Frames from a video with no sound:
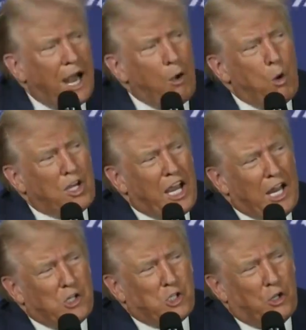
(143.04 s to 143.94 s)
I will
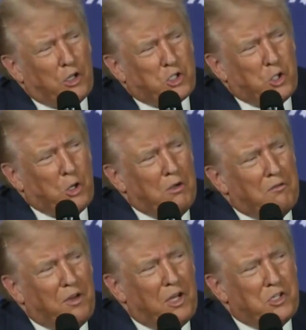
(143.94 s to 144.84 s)
cancel the
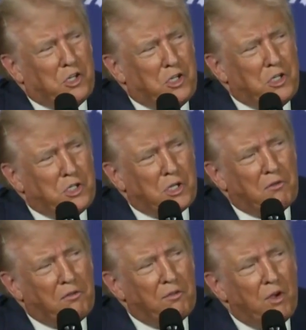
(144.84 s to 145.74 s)
student visas
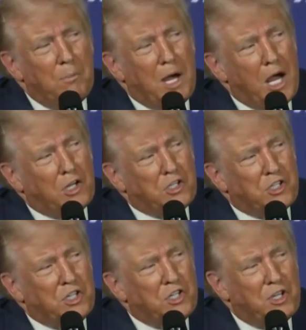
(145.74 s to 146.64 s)
of
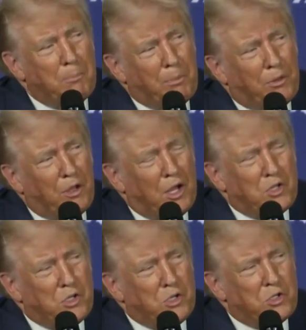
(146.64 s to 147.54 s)
Hamas and
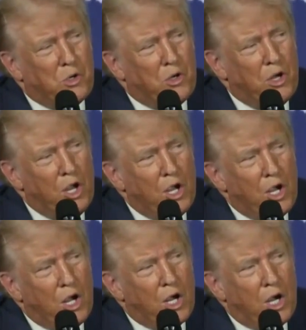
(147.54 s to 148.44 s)
sympathizers on
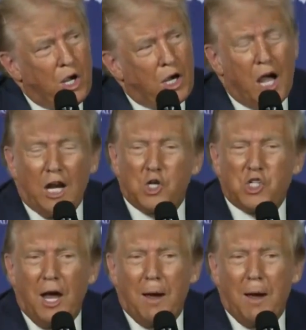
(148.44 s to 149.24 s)
college